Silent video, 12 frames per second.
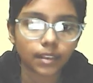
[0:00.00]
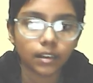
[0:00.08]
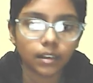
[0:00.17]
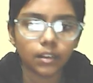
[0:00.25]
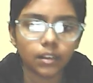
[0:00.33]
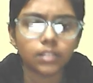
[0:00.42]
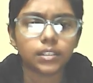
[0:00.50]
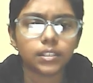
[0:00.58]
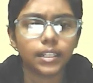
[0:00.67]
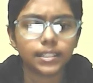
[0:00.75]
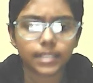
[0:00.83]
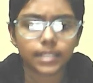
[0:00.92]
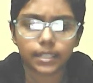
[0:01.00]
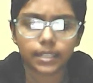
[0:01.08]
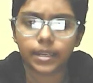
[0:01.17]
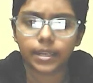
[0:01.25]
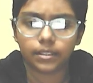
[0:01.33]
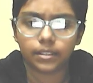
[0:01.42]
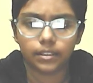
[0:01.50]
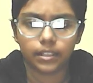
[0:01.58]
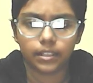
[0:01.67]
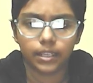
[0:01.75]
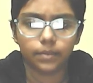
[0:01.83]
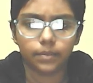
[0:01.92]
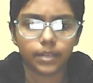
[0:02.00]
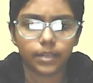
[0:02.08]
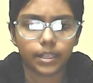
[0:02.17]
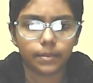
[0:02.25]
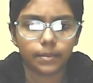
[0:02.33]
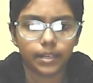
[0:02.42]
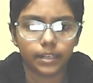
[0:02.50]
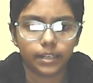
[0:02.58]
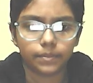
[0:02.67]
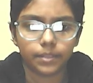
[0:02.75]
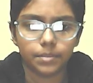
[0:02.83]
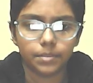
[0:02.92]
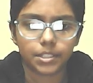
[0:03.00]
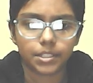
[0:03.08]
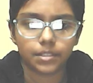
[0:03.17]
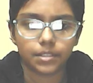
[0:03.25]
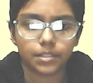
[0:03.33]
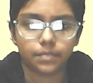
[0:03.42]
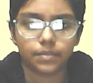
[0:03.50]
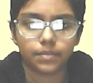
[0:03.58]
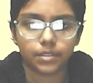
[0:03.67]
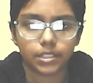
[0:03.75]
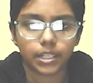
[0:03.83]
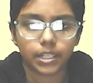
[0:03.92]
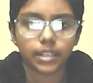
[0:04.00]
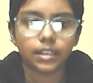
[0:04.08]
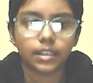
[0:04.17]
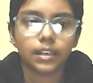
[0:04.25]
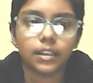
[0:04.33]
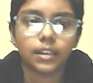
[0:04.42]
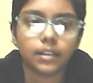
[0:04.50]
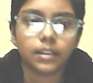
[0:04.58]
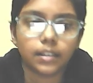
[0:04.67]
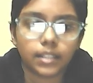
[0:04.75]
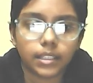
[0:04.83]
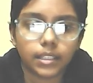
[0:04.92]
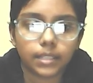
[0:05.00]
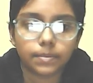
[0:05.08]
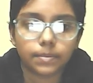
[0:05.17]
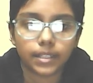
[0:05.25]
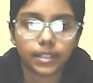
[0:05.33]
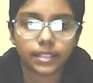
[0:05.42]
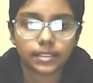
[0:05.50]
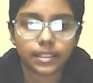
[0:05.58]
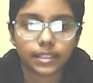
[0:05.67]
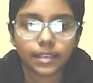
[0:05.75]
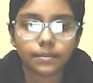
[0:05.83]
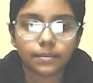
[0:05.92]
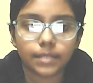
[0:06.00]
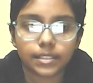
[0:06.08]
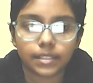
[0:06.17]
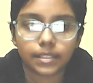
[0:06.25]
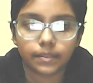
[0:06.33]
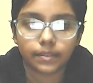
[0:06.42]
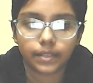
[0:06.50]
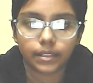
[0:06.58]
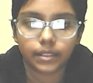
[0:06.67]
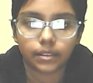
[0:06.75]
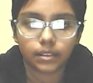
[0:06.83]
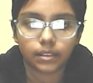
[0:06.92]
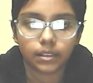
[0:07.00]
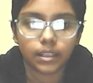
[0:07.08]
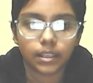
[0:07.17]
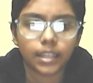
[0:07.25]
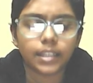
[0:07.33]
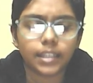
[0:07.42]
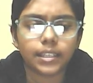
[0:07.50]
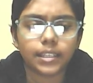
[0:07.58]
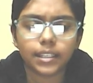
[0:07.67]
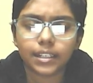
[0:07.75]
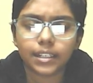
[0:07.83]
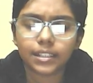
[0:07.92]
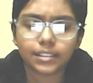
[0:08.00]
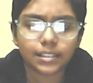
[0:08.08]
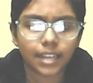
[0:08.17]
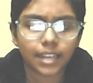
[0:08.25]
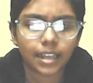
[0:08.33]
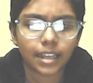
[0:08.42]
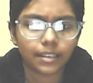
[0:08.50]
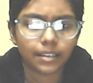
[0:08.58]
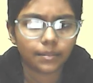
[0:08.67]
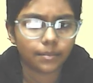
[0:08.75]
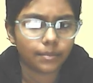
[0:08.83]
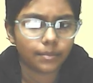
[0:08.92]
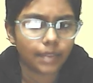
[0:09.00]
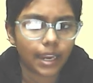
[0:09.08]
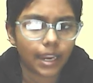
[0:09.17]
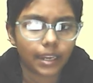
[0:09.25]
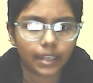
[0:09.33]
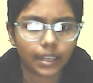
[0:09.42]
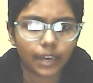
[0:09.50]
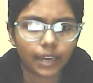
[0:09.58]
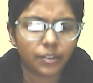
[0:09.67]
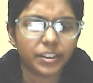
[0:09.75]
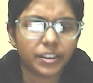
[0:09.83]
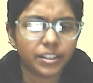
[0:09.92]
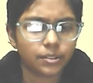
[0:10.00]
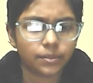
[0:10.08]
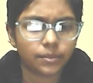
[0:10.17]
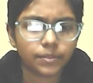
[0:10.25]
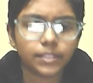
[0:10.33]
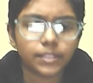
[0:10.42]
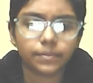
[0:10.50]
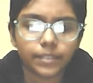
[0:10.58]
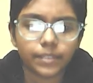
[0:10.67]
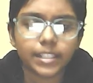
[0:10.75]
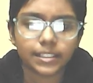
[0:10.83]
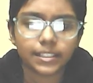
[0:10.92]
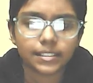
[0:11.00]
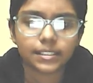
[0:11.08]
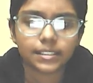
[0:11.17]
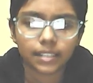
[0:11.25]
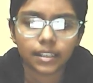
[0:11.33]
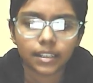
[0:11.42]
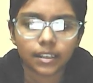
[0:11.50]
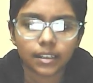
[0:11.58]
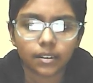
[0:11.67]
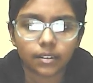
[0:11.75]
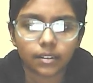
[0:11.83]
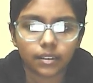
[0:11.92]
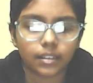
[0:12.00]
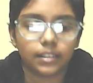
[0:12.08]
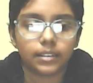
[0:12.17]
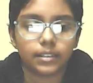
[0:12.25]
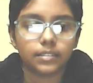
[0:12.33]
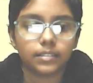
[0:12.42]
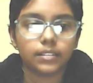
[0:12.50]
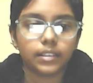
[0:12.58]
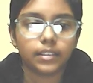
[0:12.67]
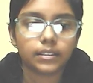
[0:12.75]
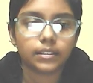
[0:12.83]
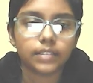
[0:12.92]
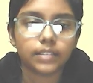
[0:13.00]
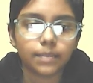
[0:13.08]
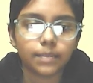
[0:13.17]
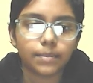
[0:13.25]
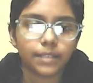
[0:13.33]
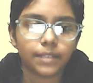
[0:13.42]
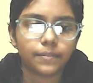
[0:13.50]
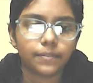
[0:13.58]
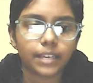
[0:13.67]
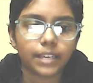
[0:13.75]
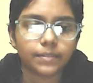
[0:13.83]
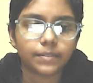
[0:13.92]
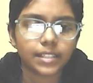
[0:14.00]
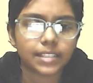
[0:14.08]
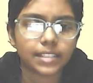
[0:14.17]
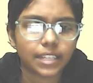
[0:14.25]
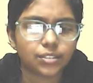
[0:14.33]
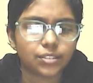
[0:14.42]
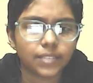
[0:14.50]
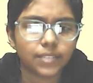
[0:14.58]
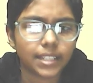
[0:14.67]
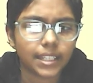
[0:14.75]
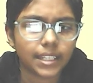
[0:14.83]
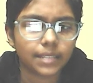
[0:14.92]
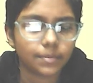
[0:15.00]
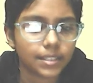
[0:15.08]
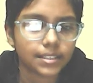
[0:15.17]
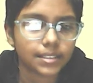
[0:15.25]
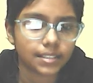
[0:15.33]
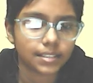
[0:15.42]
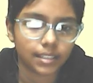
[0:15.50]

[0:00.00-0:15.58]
So let's get back to the game. What happened after bishop g4 check? He plays king b7. Here, Tal, according to the Fritz, knight b5 is actually a mistake.